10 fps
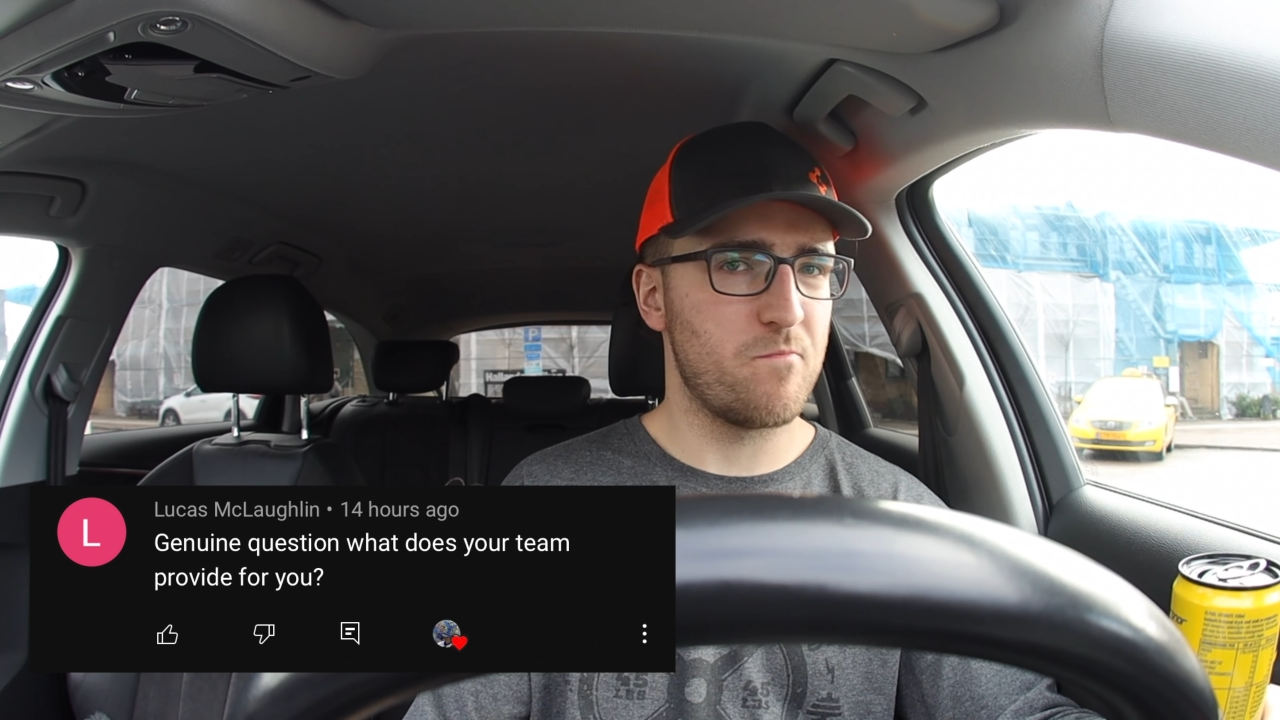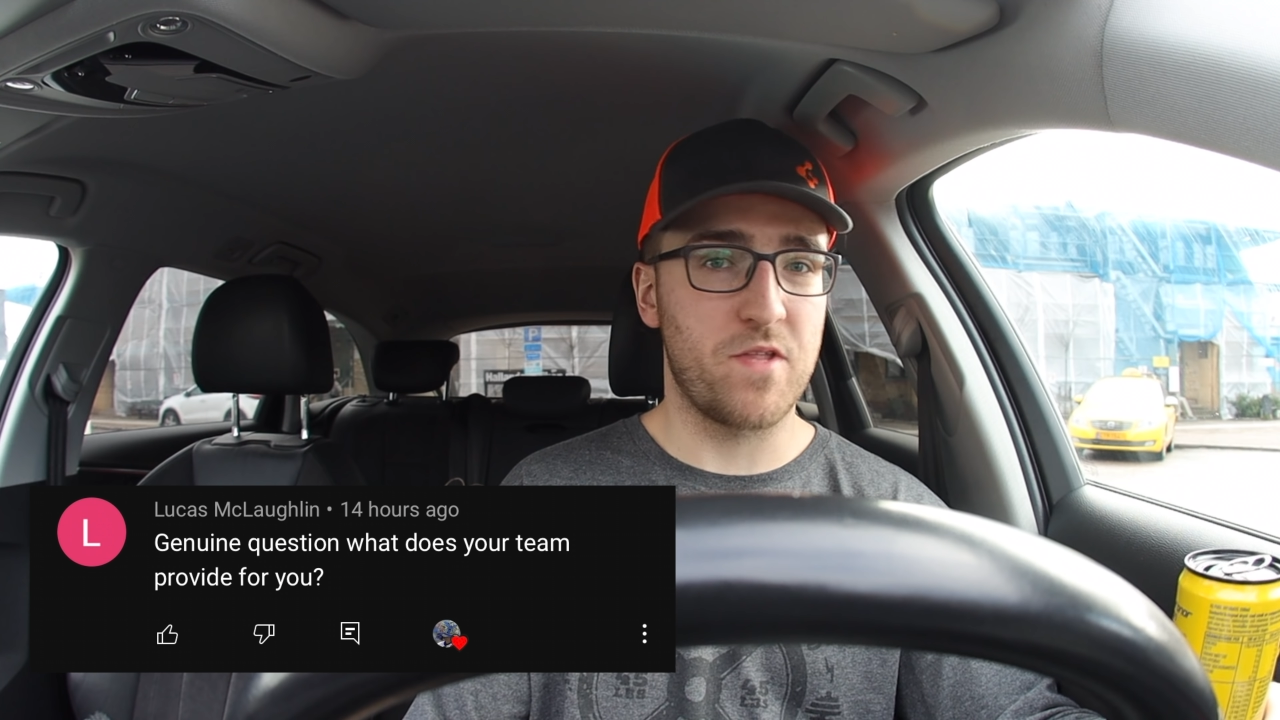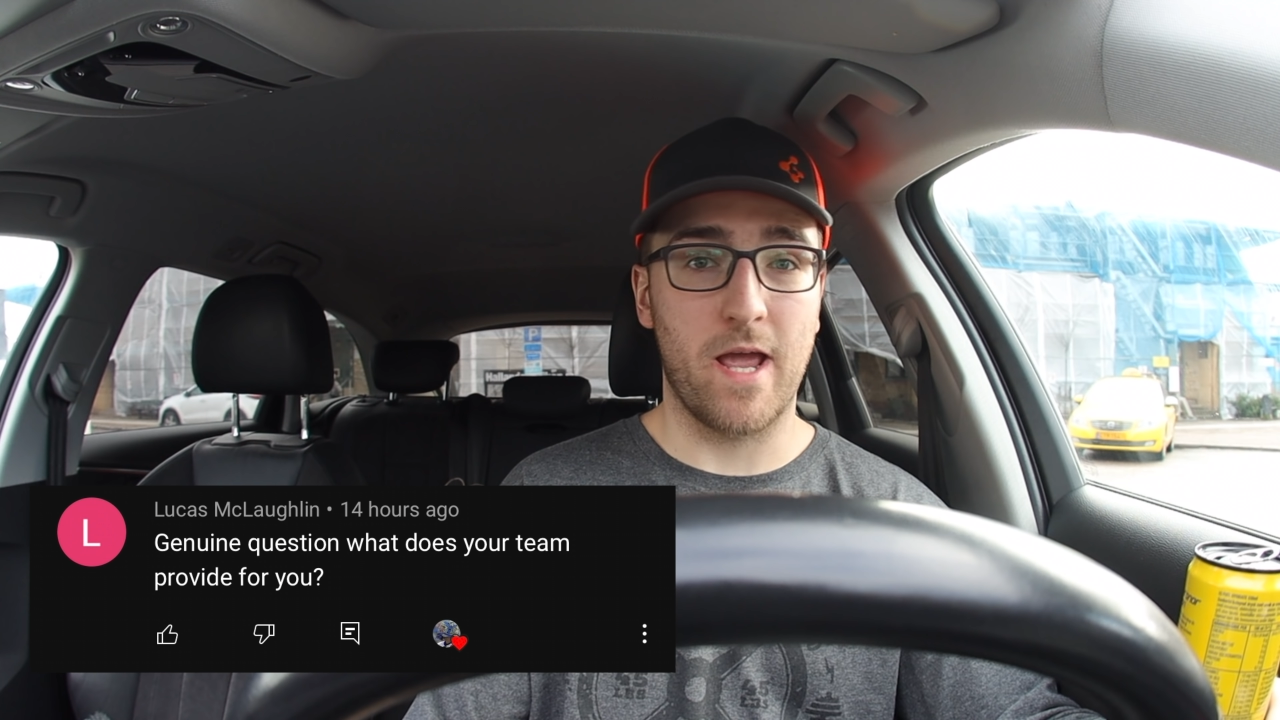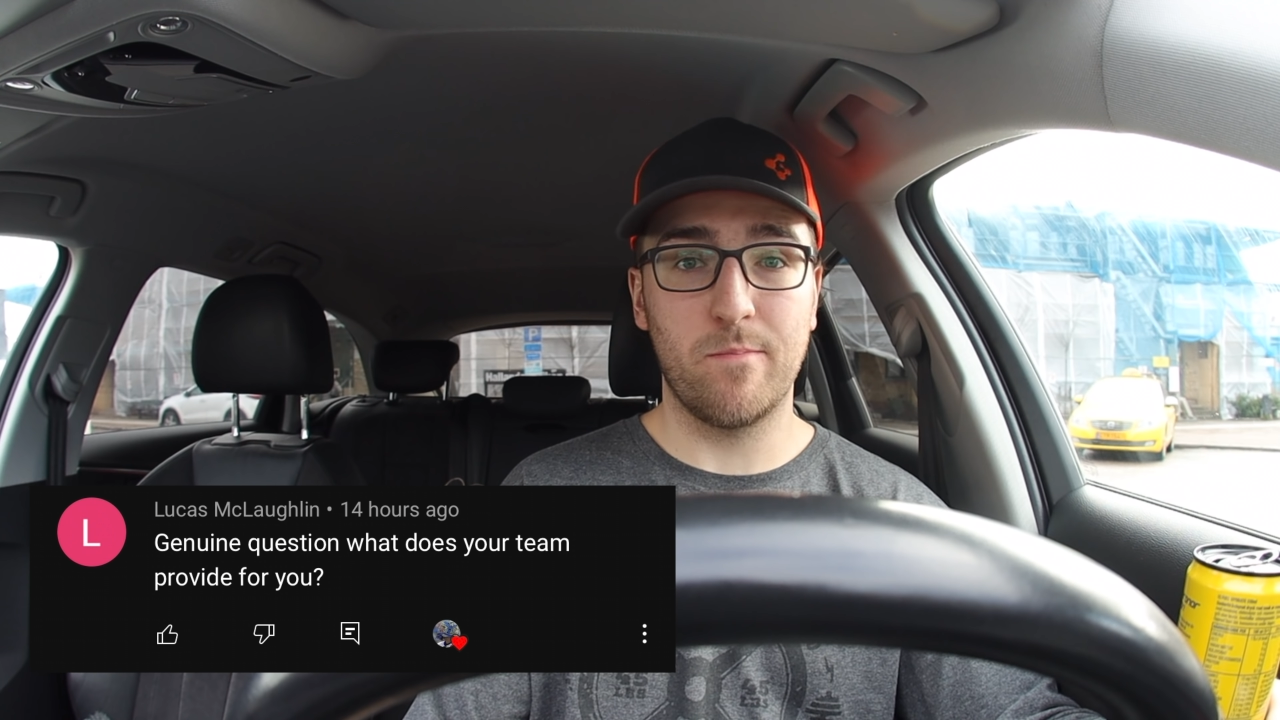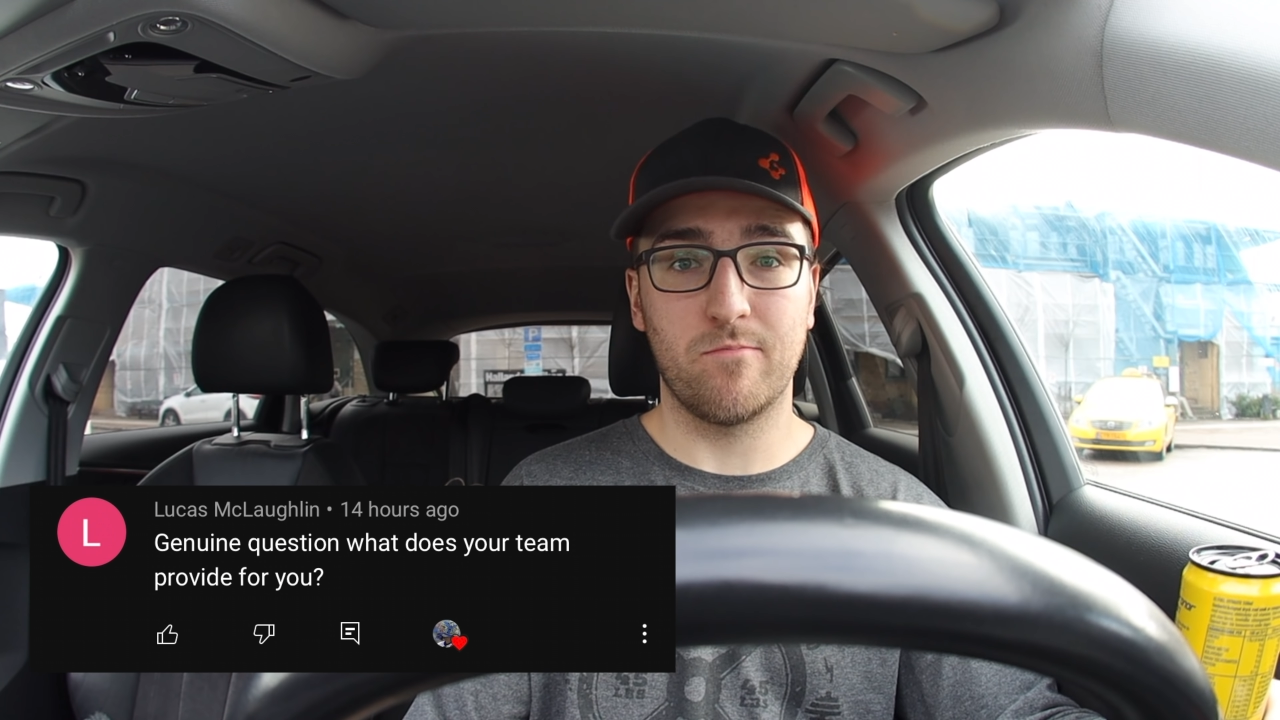
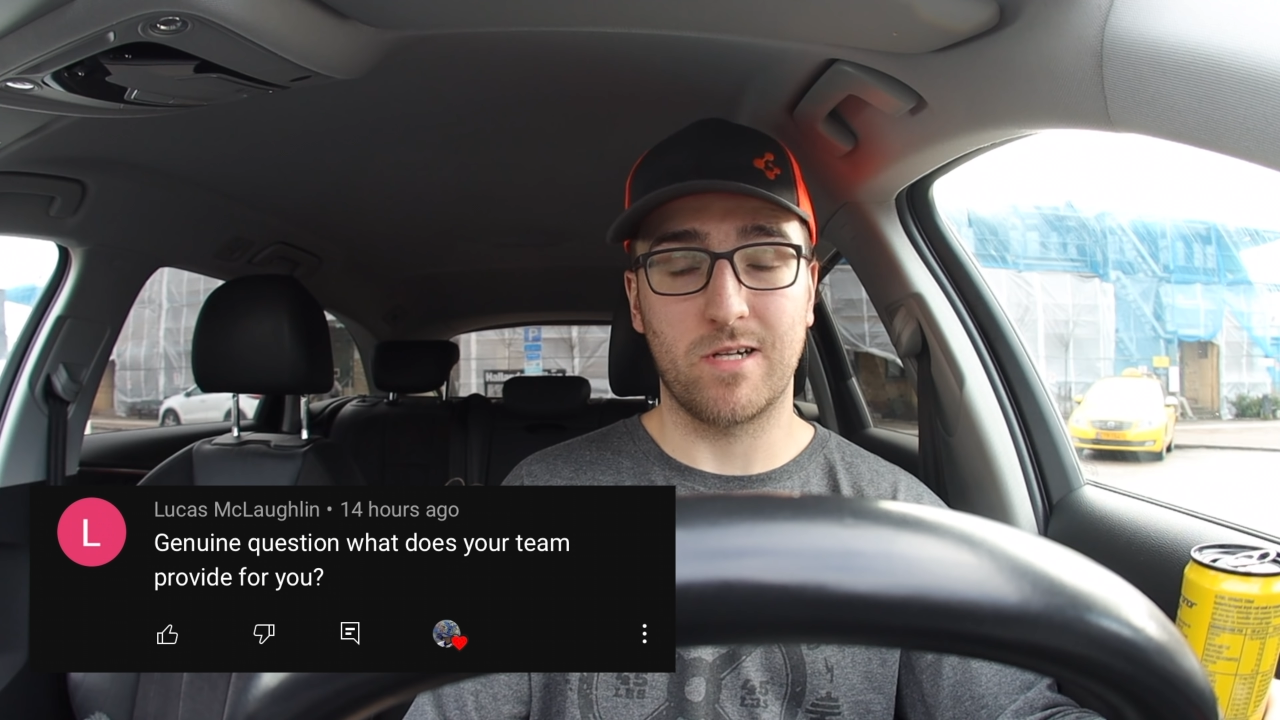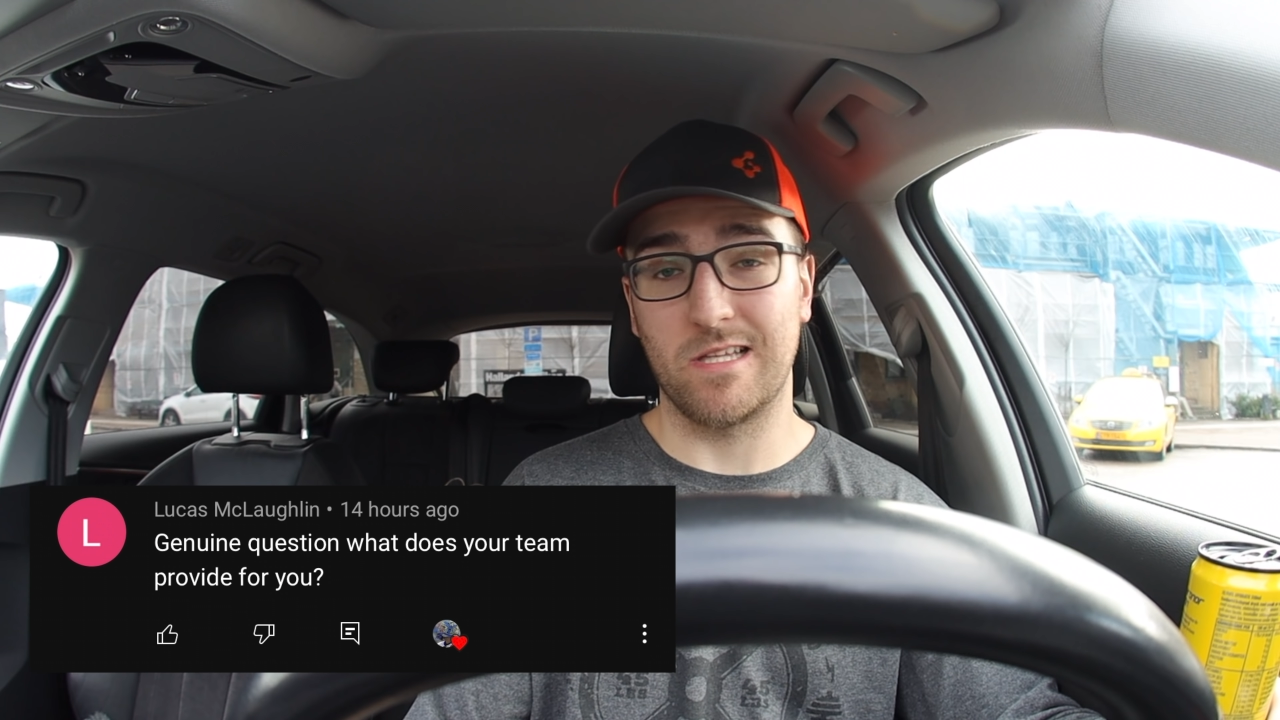Tape, a